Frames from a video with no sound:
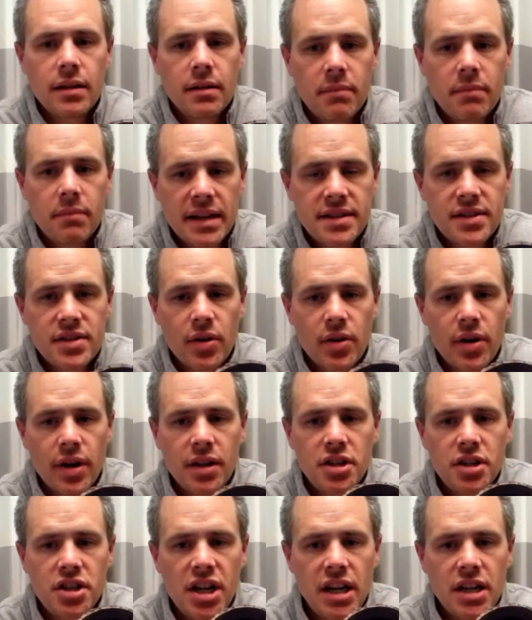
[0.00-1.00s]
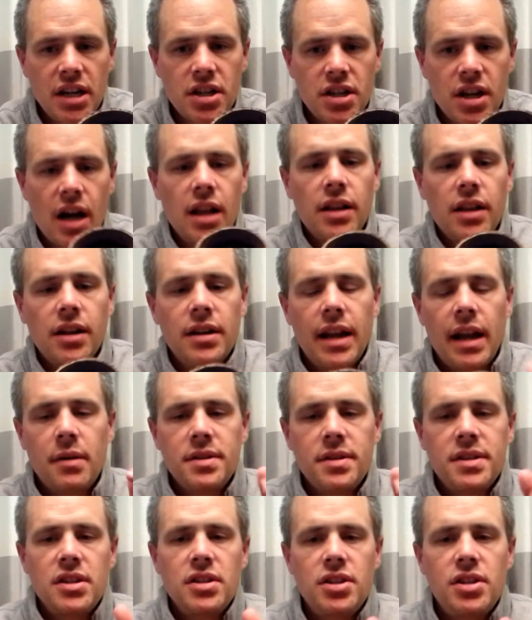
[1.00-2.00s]
my soil changed color. Now
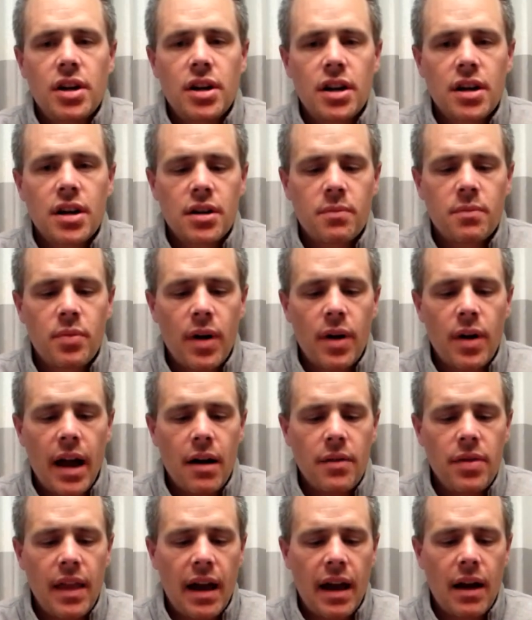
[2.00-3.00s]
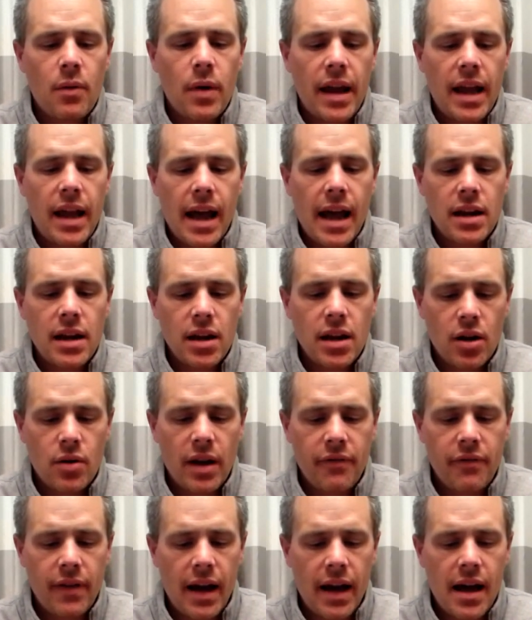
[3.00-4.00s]
it's a darker brown. That way I know
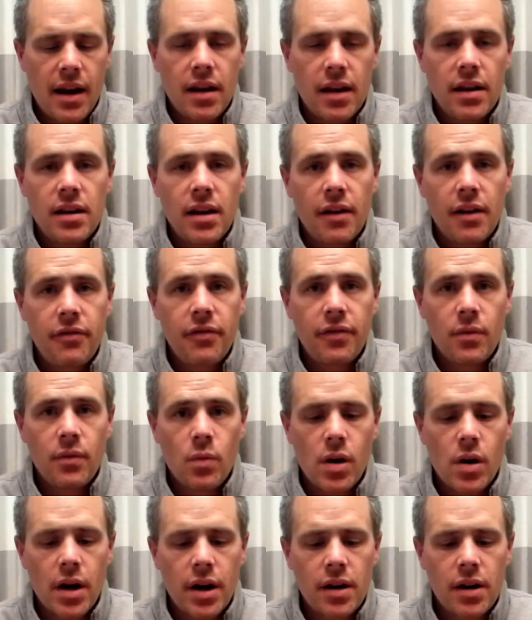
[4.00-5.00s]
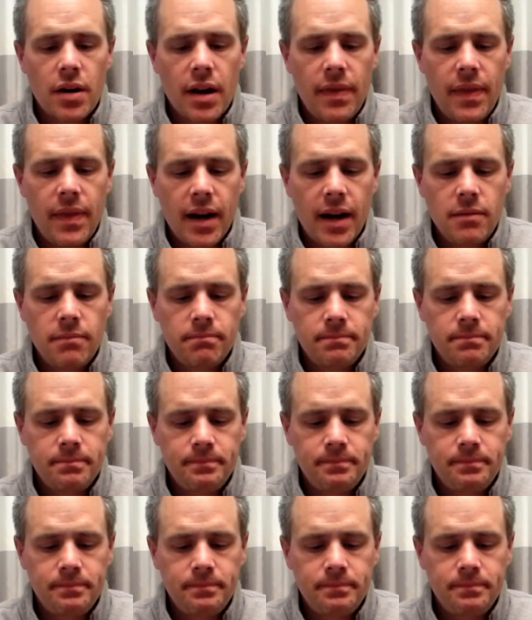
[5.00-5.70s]
I've got enough water in there.